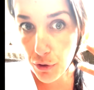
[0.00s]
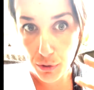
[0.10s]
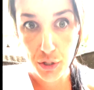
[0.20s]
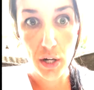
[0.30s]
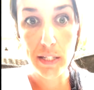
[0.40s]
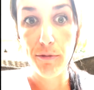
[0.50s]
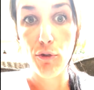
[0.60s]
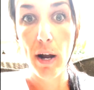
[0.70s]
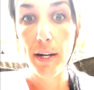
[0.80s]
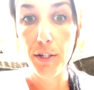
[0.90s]
thoughts of
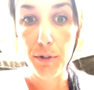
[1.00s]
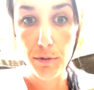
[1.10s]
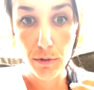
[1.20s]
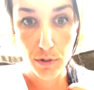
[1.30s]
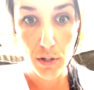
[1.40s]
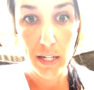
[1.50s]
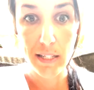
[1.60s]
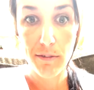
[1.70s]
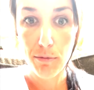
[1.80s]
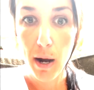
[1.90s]
gratitude and those thoughts
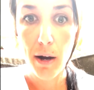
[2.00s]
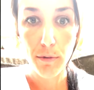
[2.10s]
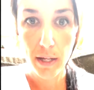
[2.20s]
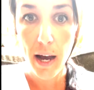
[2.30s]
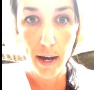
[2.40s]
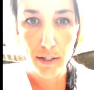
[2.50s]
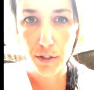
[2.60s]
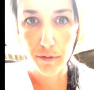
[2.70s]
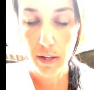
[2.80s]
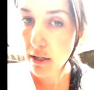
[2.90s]
of, wow, yeah, I
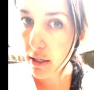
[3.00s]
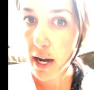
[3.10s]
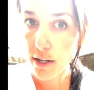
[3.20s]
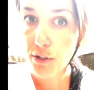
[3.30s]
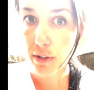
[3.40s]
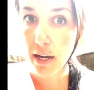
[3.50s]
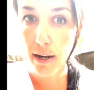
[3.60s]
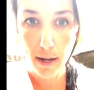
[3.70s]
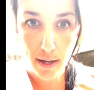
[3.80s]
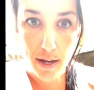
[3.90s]
deserve that. Yeah, I can do that.
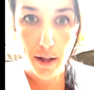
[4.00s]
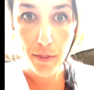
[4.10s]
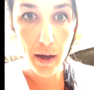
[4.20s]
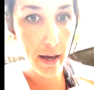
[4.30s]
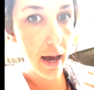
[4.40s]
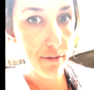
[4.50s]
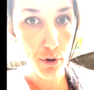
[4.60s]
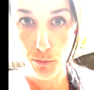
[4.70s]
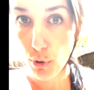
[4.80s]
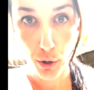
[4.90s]
I have
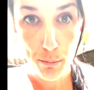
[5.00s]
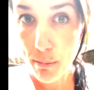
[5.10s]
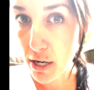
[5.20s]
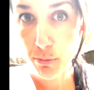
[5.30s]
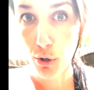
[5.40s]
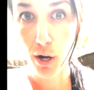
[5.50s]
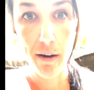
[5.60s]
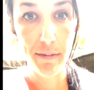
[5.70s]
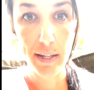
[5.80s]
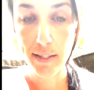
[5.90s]
much more
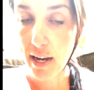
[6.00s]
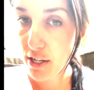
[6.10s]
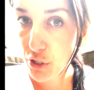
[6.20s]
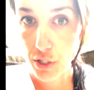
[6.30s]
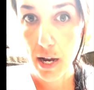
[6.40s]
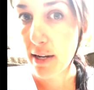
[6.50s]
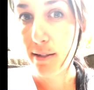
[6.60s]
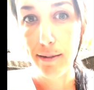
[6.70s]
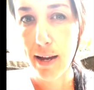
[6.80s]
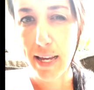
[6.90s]
confidence. I
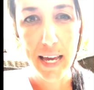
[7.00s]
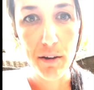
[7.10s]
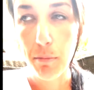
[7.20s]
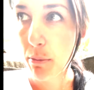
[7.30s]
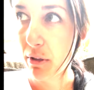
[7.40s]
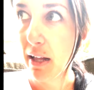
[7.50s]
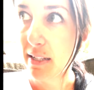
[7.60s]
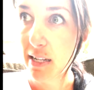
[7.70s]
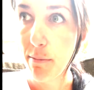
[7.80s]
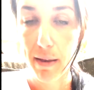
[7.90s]
can't remember the
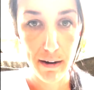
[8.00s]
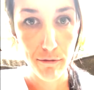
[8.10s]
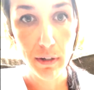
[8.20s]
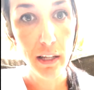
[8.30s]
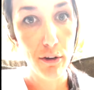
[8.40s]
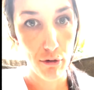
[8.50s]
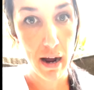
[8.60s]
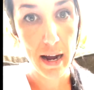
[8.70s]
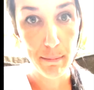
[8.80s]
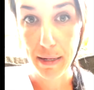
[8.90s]
last time that I really
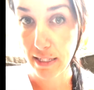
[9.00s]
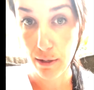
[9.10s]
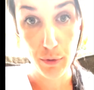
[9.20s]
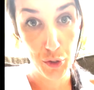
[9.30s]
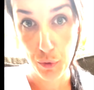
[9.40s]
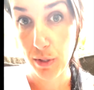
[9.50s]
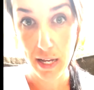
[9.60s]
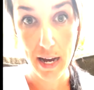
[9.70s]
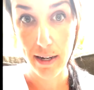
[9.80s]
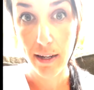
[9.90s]
cried because I was so
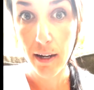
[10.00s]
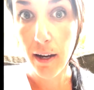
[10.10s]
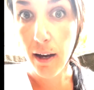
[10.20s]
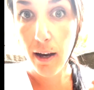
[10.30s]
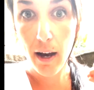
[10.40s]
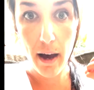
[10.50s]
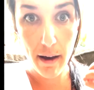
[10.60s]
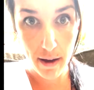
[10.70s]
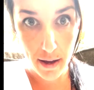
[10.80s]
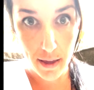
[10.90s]
sad.
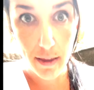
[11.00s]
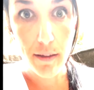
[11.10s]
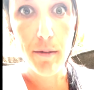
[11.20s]
I